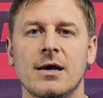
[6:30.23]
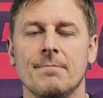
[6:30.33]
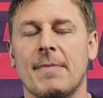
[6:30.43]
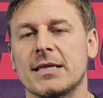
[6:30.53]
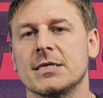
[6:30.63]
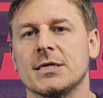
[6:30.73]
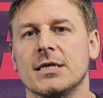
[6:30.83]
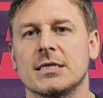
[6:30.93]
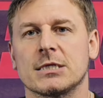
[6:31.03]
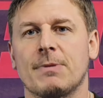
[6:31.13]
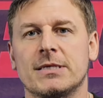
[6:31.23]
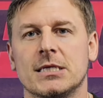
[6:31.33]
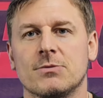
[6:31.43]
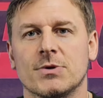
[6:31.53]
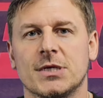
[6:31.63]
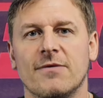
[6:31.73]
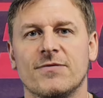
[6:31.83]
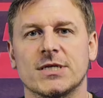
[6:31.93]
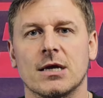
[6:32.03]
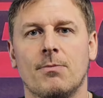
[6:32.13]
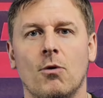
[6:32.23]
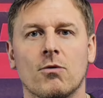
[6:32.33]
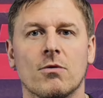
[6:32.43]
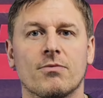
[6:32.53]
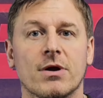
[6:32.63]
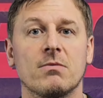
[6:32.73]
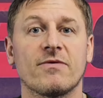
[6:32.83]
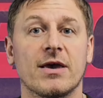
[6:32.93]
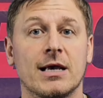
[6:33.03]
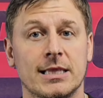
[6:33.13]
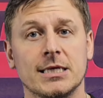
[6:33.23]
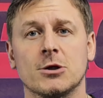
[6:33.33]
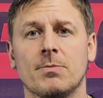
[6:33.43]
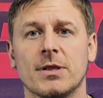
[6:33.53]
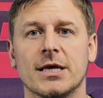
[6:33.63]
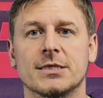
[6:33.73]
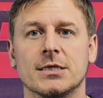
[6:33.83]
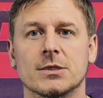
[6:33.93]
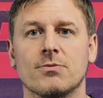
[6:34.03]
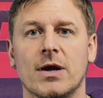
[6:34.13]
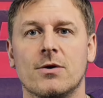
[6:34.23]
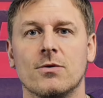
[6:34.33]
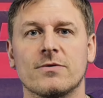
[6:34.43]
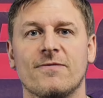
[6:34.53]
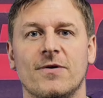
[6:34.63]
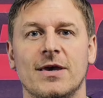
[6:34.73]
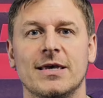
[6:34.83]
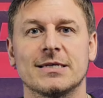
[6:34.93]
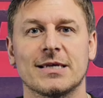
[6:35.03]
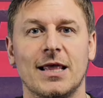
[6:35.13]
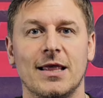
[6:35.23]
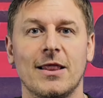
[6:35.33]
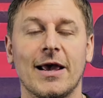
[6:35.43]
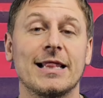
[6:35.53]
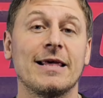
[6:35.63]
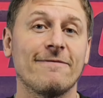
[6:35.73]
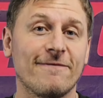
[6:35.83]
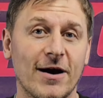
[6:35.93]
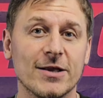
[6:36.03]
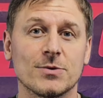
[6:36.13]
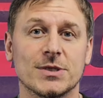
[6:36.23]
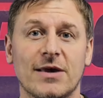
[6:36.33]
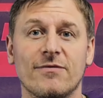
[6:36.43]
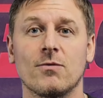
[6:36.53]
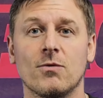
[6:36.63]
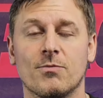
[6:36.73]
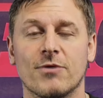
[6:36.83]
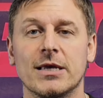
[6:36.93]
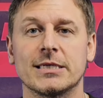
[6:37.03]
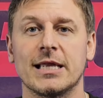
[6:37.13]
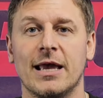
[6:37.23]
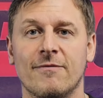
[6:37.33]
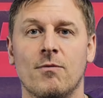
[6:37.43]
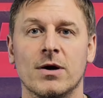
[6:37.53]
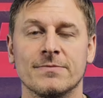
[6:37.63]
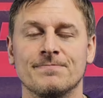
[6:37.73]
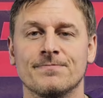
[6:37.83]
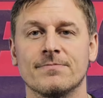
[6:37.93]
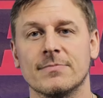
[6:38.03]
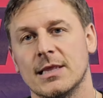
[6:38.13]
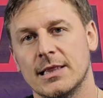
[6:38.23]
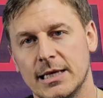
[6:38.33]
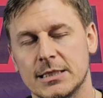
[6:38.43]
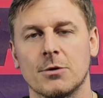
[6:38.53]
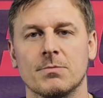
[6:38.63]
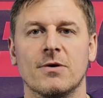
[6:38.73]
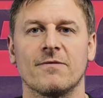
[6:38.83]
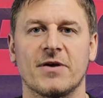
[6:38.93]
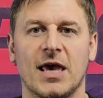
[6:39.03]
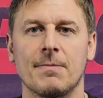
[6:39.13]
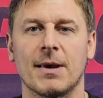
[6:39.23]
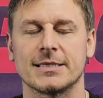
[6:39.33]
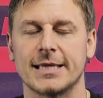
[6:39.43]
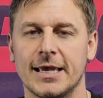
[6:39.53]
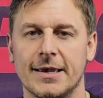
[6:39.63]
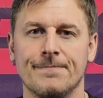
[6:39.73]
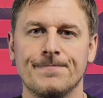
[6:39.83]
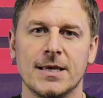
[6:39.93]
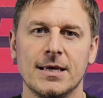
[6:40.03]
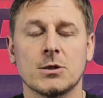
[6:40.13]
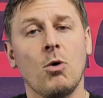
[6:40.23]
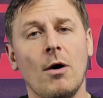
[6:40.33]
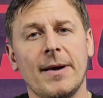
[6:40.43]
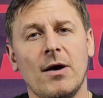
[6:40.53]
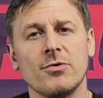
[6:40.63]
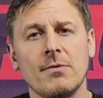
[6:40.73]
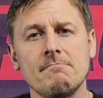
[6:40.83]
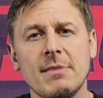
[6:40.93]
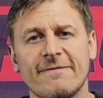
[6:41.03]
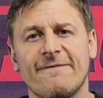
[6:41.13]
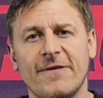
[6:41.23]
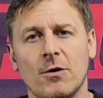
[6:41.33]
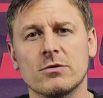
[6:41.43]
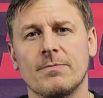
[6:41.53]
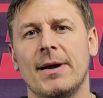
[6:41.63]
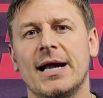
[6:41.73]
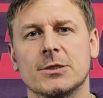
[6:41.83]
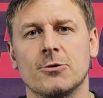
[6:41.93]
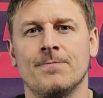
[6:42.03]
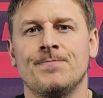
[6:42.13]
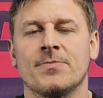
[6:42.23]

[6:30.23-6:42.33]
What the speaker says: Magnussen is expected to return for Singapore Grand Prix with a clean super licence record for his likely final 7 Grand Prix in F1. Let's hope not for K-Mag's sake. So what about the midfield battle?